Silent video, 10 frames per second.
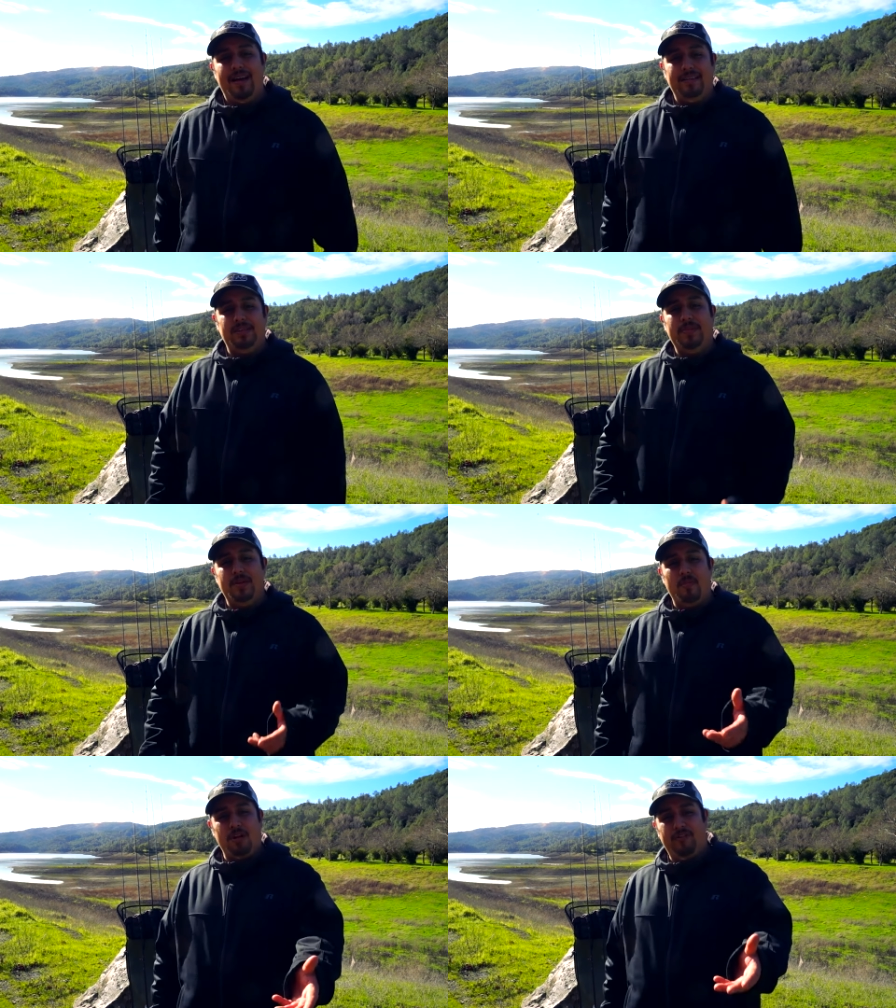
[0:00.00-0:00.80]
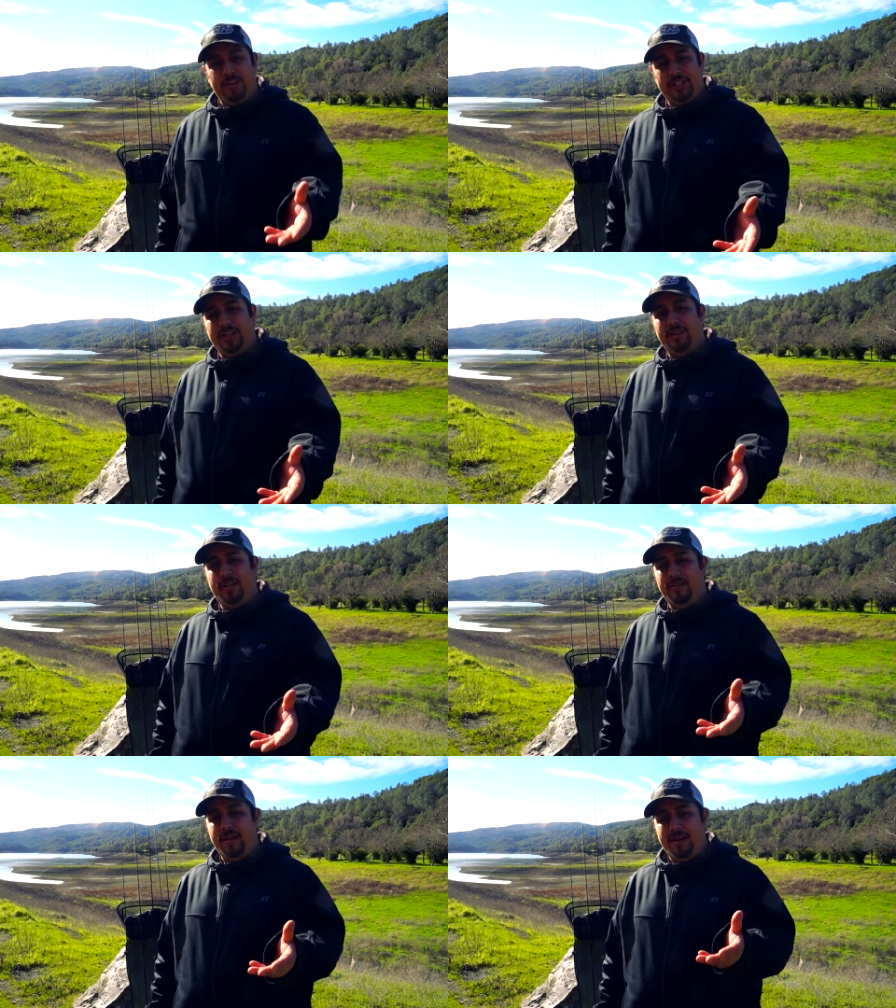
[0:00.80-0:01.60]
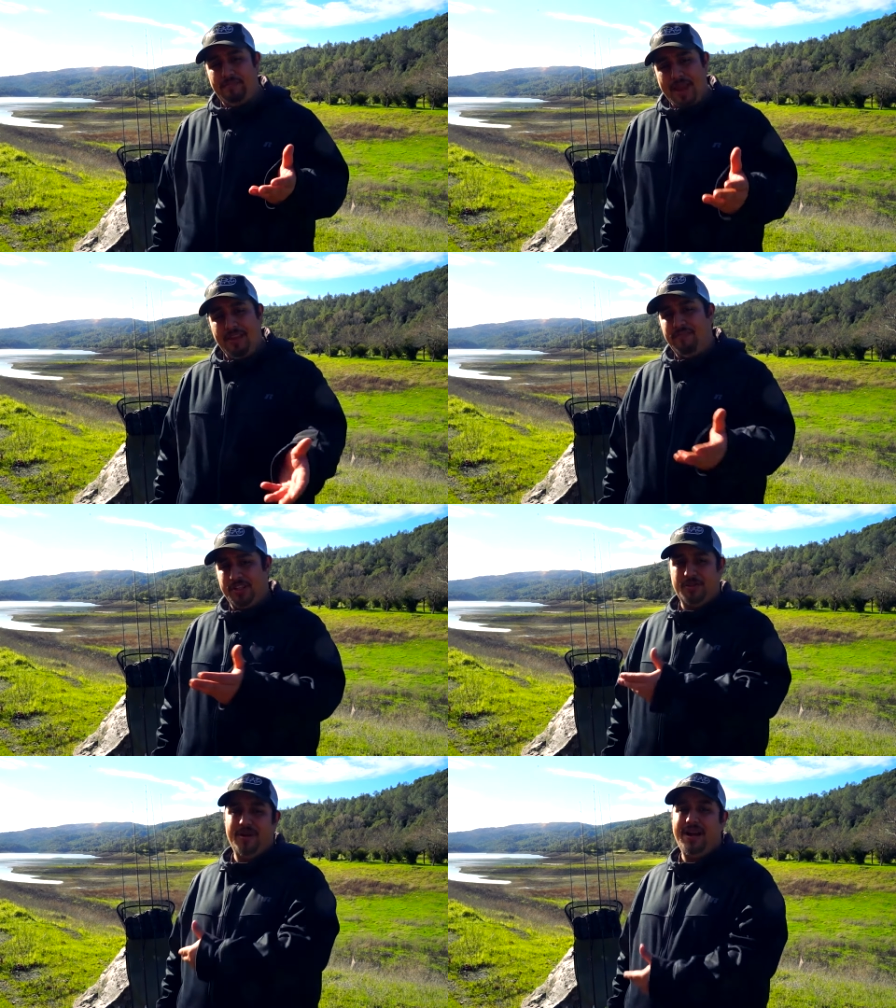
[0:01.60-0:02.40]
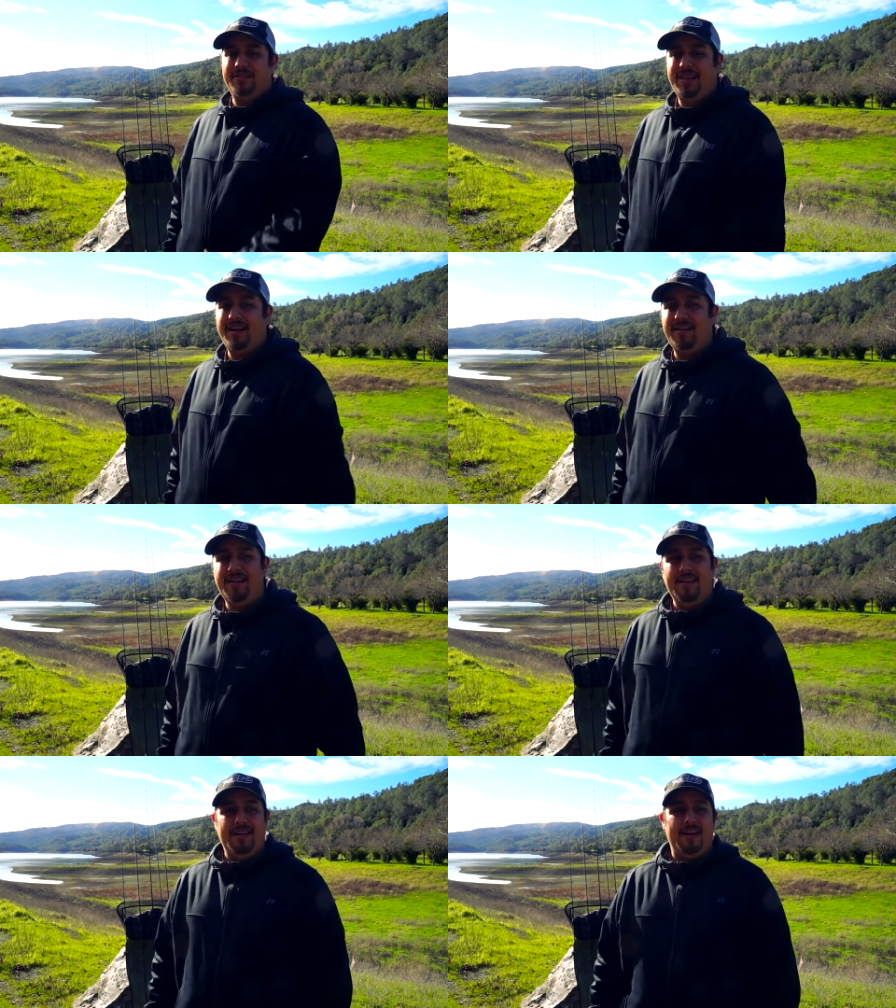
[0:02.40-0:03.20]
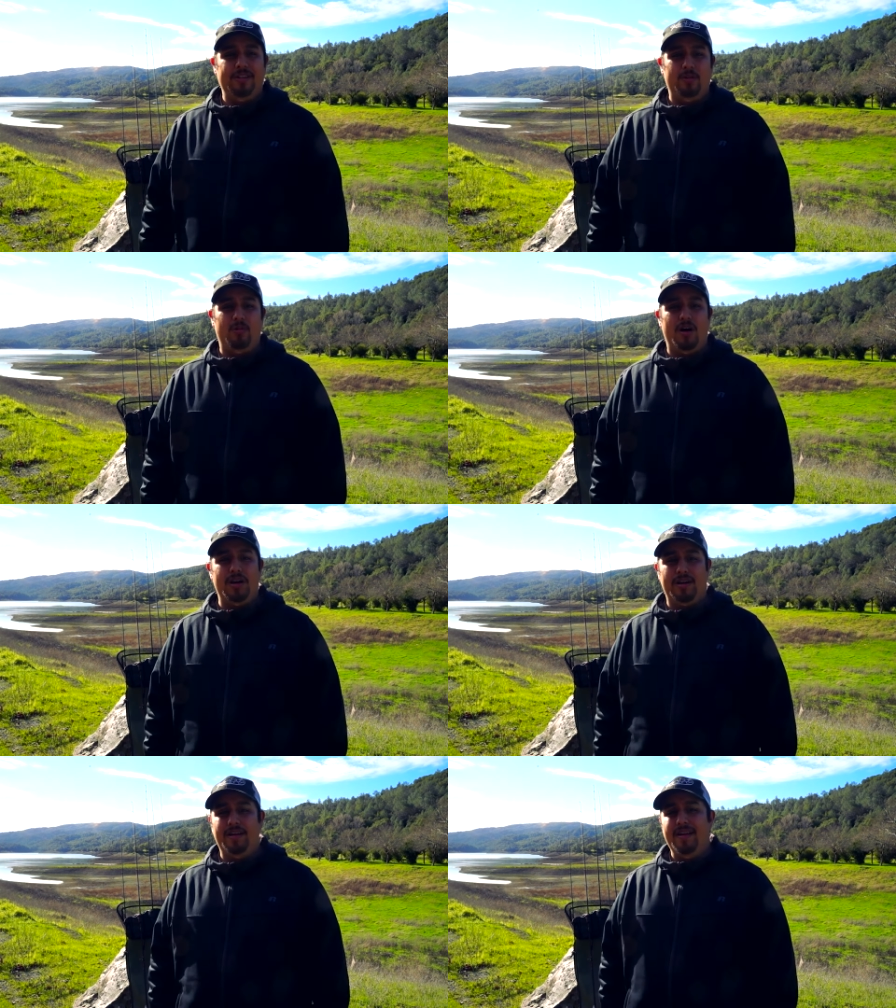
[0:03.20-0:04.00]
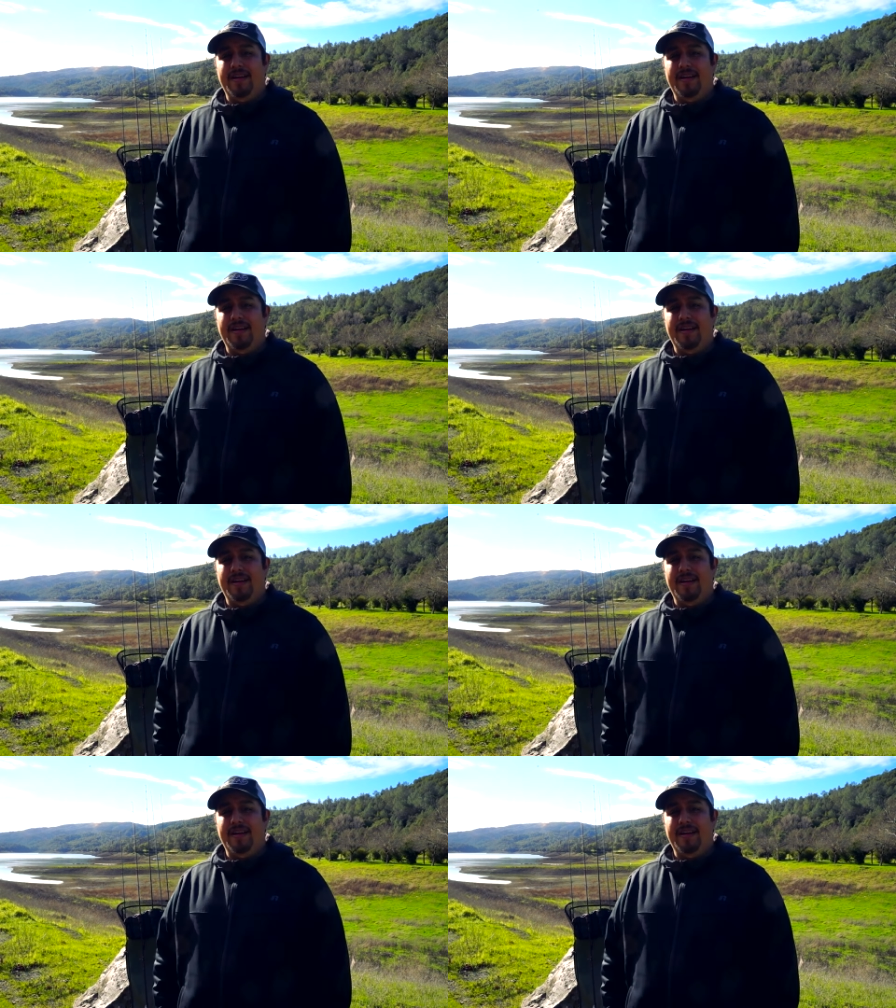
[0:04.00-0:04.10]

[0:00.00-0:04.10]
to be a more efficient bank fisherman out there on the water.